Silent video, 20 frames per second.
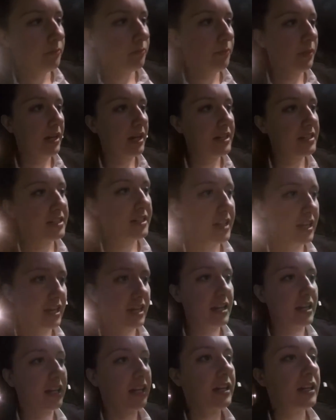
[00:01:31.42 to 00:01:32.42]

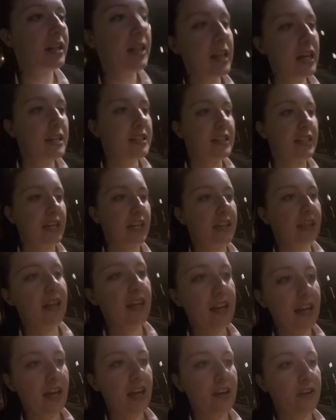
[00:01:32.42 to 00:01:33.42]
Berreteaga, Tequila
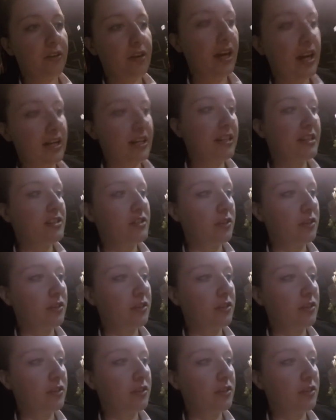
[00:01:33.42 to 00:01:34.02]
Anejo, Anís